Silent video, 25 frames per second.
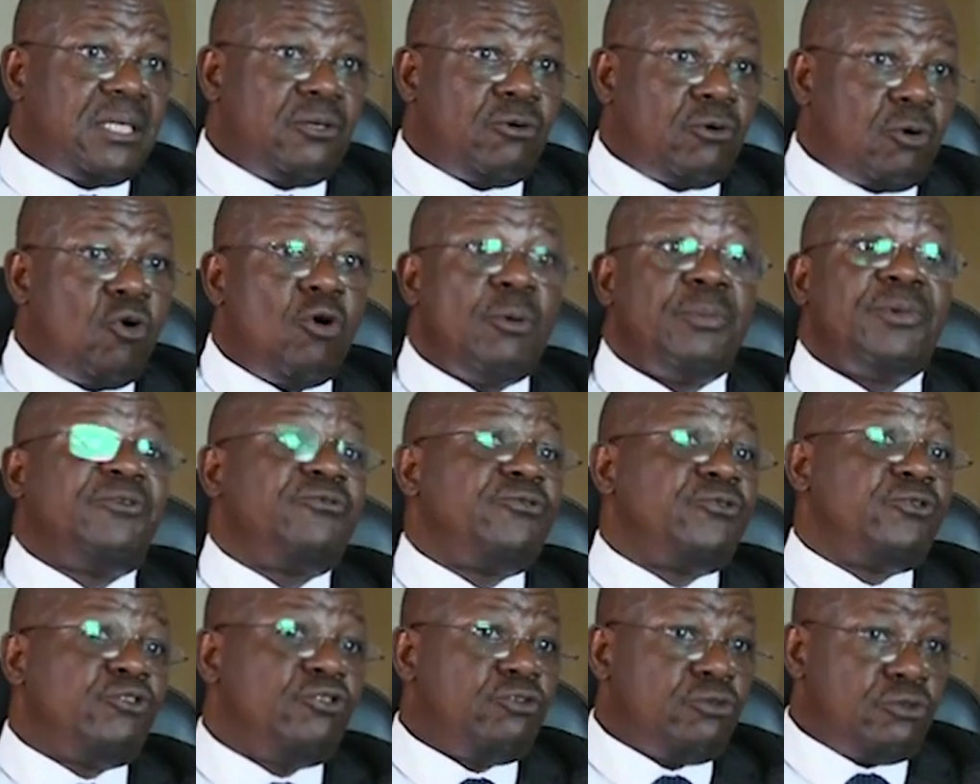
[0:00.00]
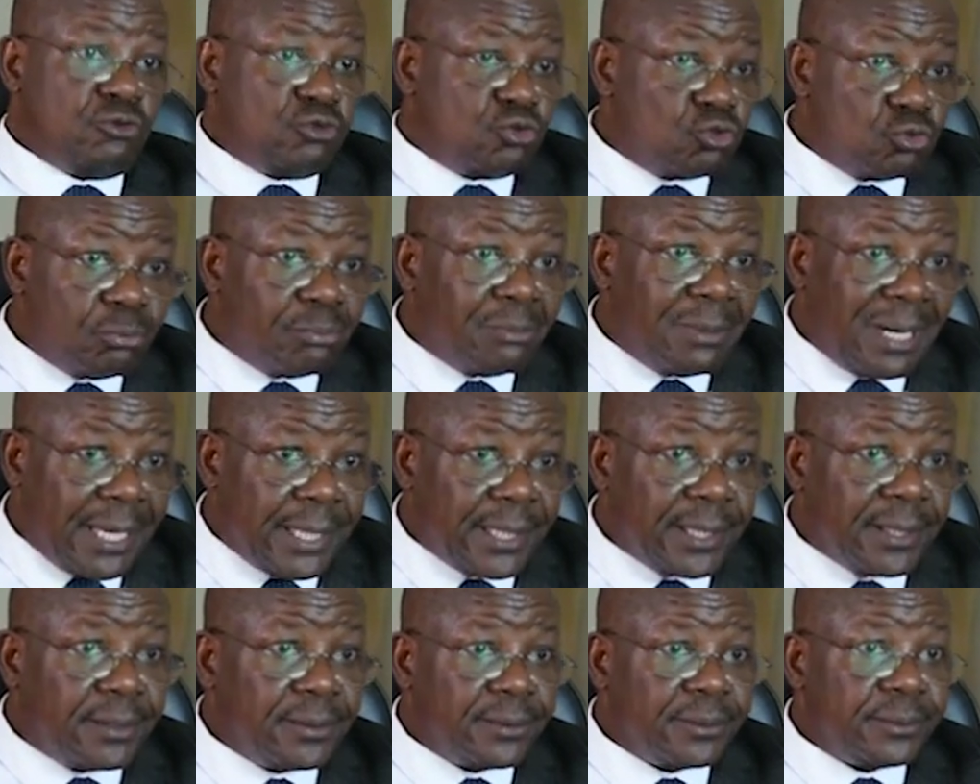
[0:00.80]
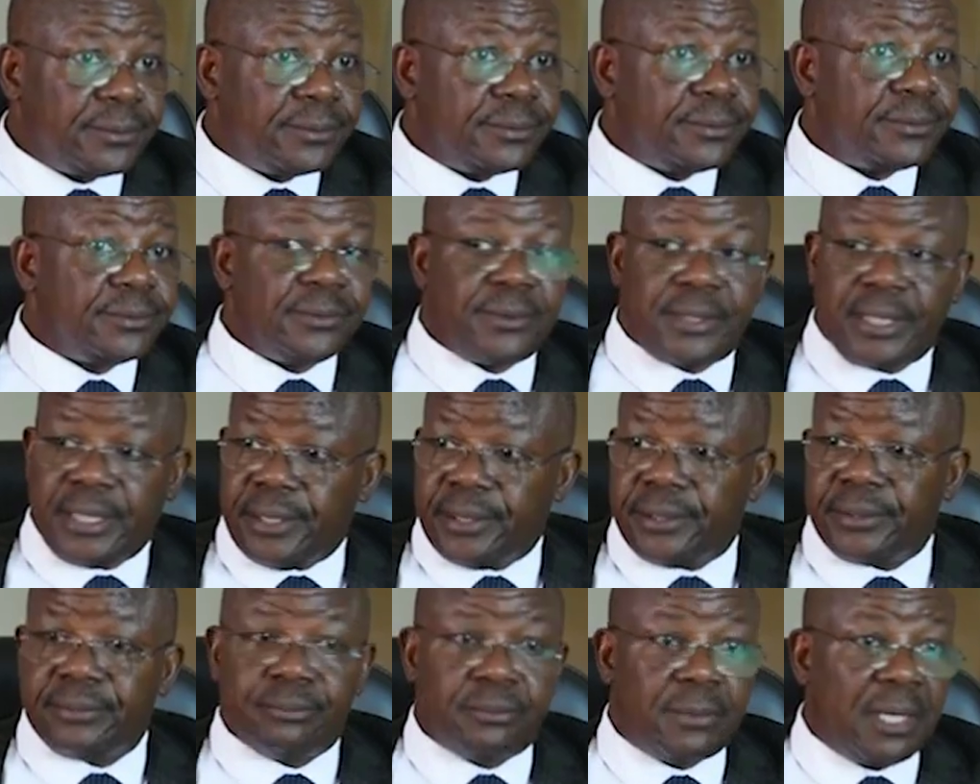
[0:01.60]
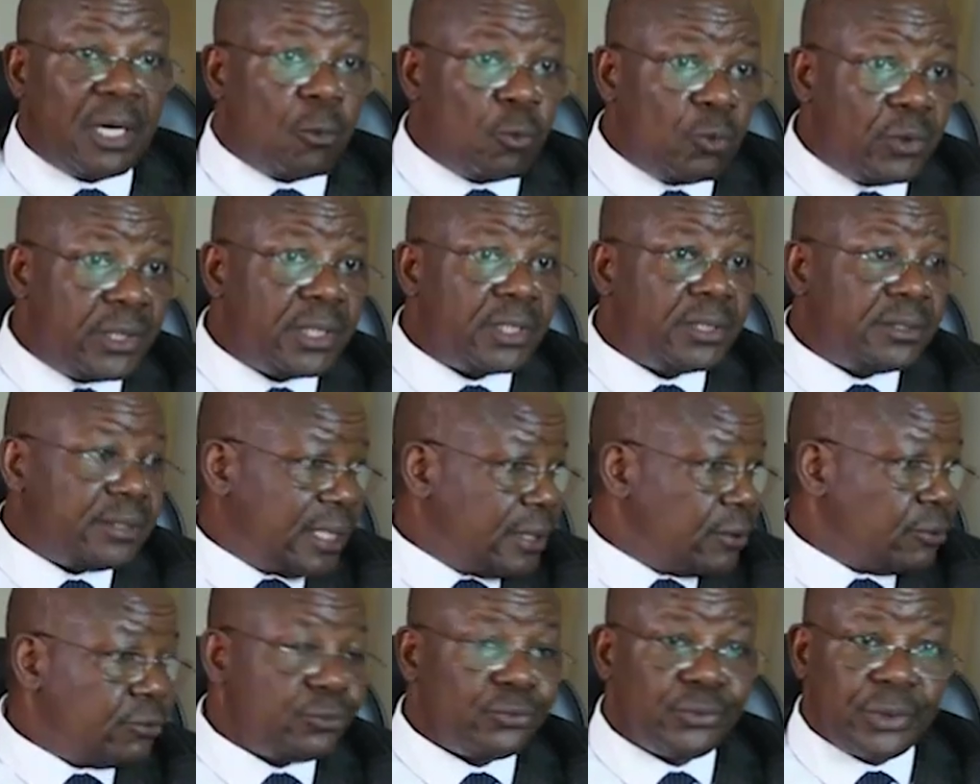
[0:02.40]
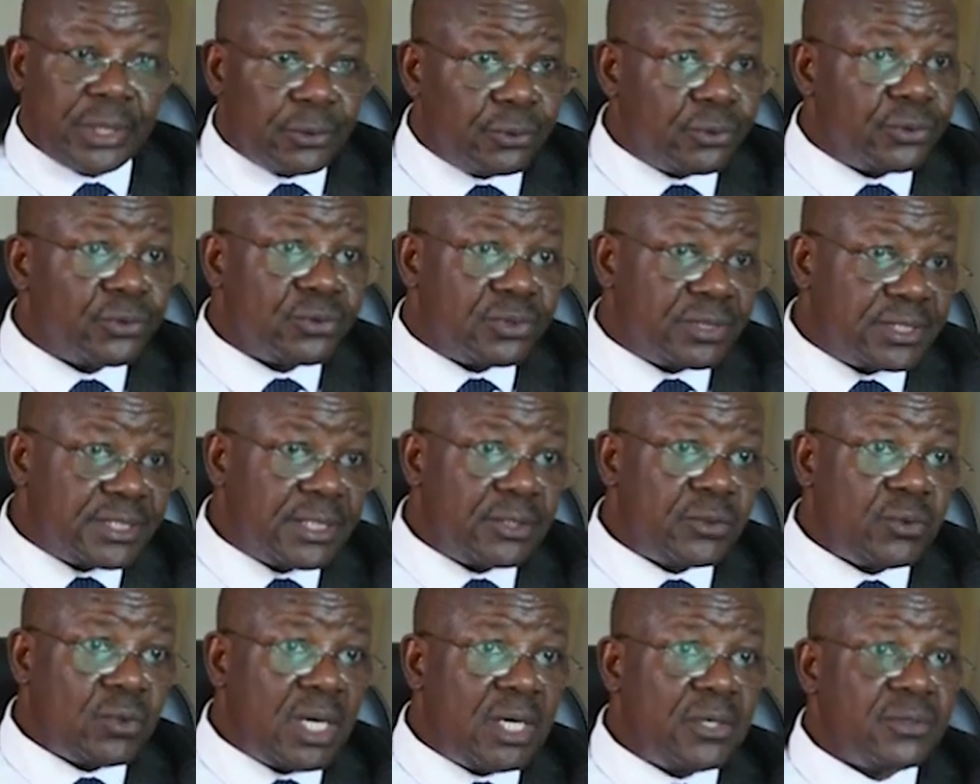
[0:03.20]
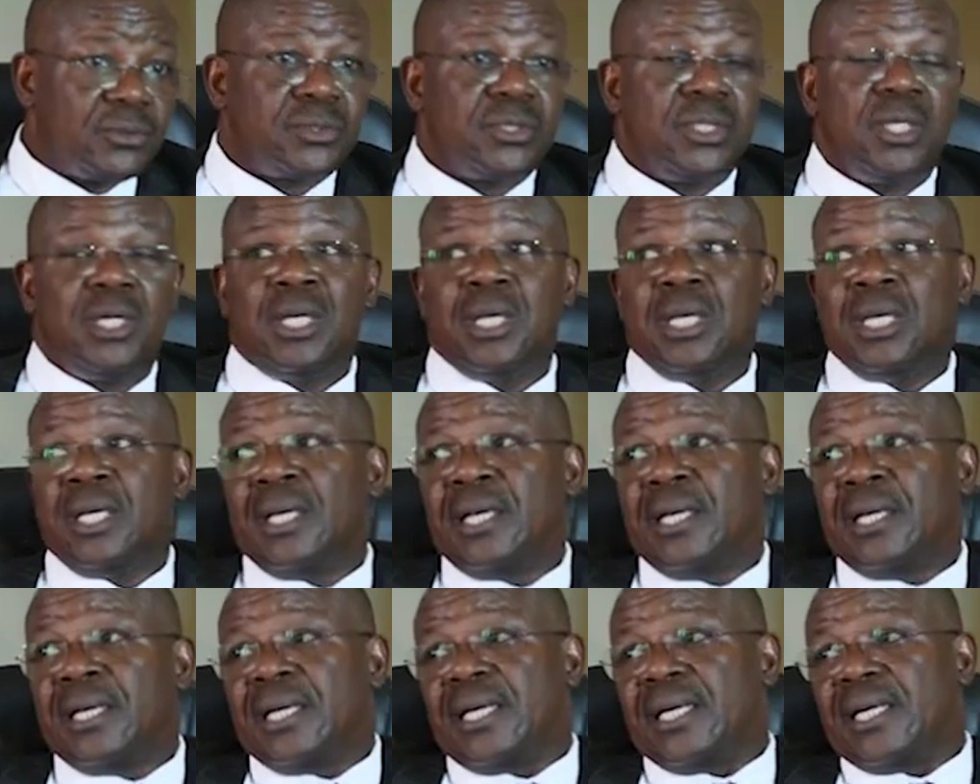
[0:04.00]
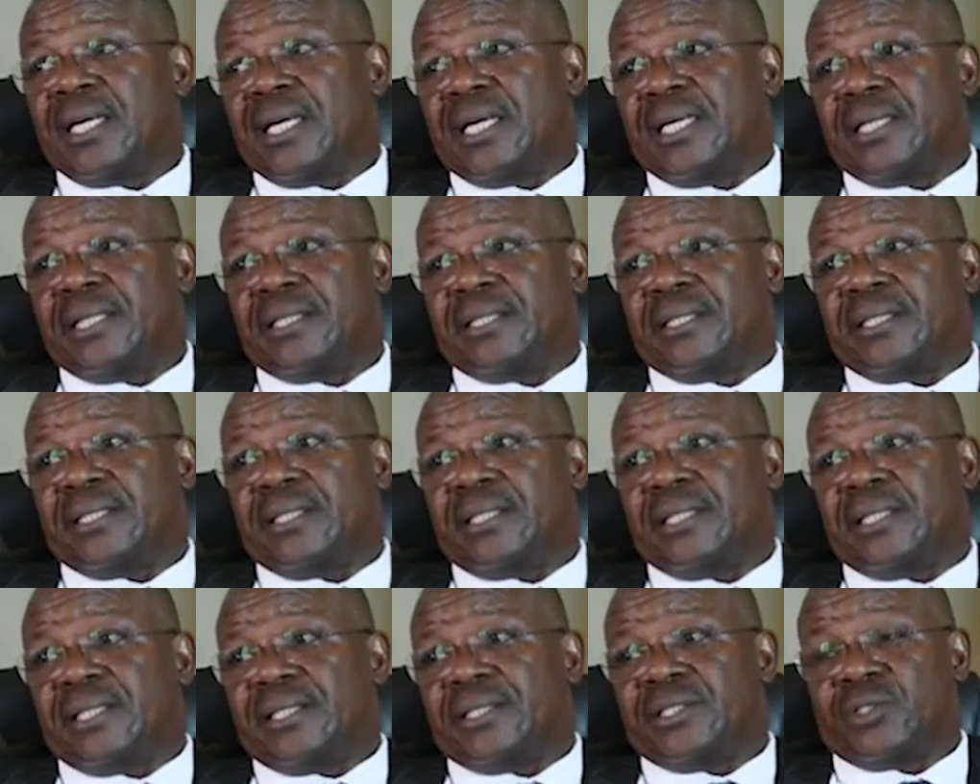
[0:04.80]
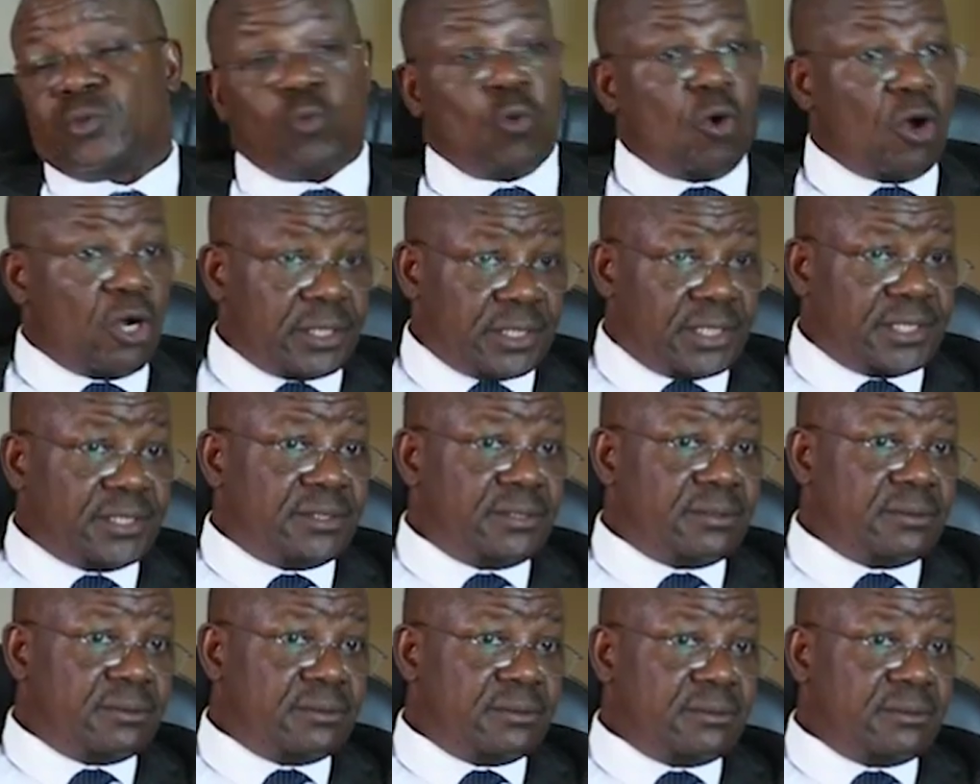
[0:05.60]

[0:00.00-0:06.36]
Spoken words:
Call me if you don't do my will, then we're going to take you out. And it worked.